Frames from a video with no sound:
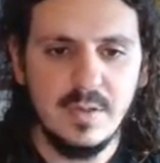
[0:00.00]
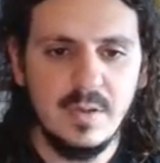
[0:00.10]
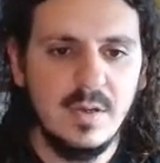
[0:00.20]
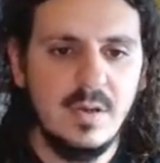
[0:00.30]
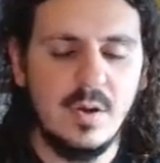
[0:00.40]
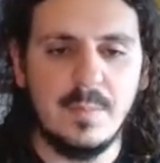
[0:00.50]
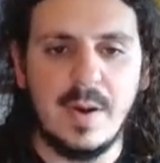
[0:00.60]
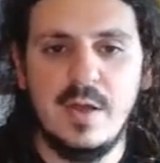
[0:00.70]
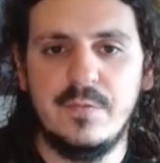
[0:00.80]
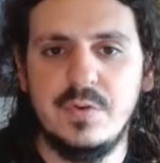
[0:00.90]
You know, buy
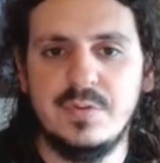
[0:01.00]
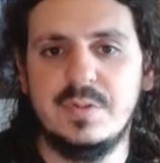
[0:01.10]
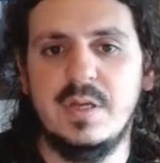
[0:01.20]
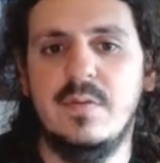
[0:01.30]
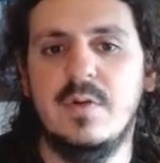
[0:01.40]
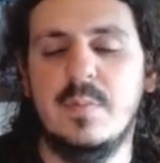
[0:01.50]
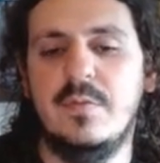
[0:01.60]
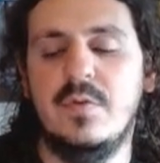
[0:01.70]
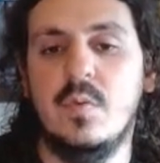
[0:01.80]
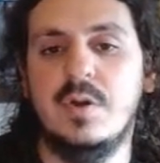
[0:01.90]
a few, save up. If
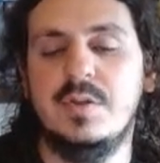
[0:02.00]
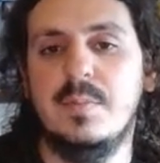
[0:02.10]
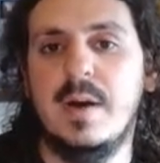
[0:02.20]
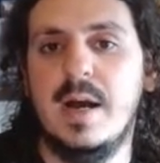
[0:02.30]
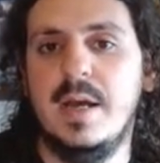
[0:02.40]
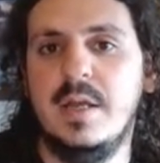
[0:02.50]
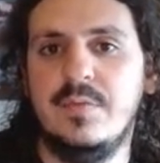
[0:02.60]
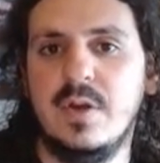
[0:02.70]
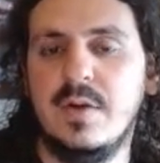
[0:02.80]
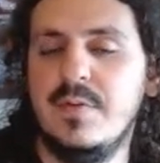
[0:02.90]
you want to mine, if
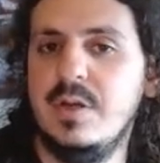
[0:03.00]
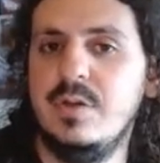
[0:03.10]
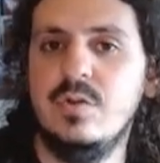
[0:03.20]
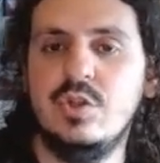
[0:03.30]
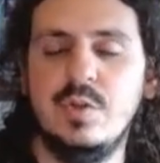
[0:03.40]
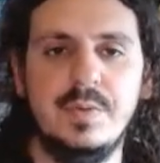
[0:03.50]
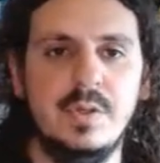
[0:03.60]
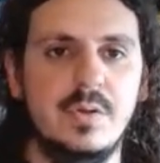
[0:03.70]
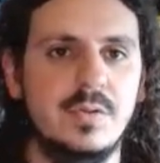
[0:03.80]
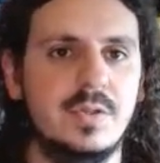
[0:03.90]
you have any new
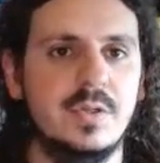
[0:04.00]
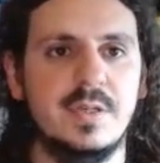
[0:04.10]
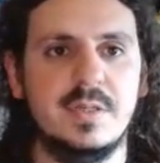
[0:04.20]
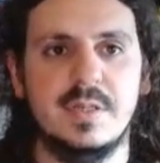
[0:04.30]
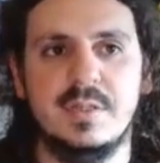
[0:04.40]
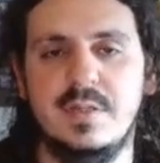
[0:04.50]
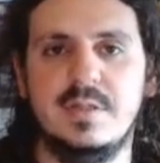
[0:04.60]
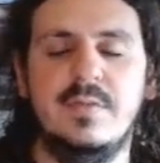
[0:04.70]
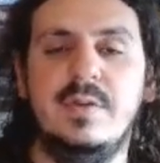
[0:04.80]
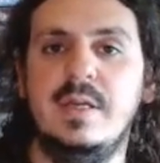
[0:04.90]
GPUs, 3060,
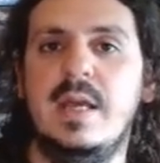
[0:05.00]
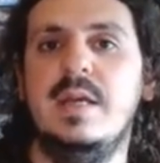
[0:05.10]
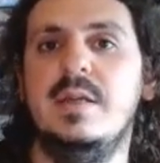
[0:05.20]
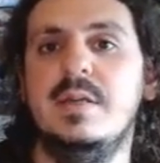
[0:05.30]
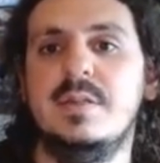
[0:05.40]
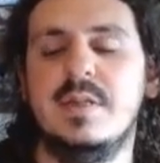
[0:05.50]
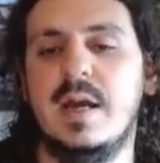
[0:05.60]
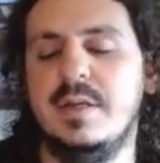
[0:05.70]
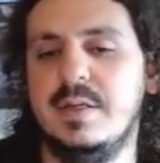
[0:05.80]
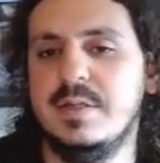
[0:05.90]
70, 80s,
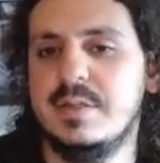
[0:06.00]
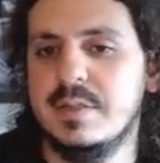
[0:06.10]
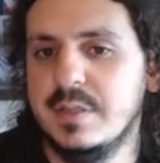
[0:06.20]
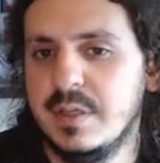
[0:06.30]
90s,